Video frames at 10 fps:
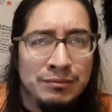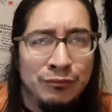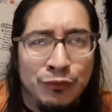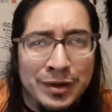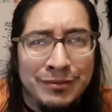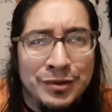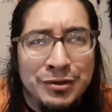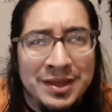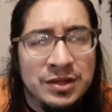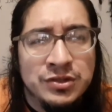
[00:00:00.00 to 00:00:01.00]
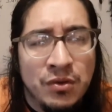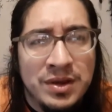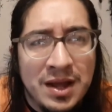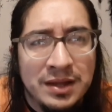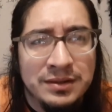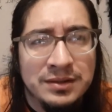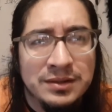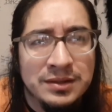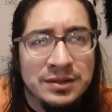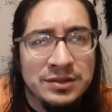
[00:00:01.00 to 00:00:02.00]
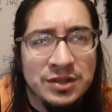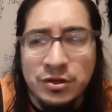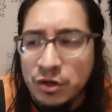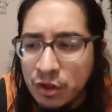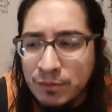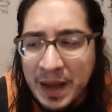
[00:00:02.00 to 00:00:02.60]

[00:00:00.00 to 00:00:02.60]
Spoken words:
What do you think is going on? Sell your cloak,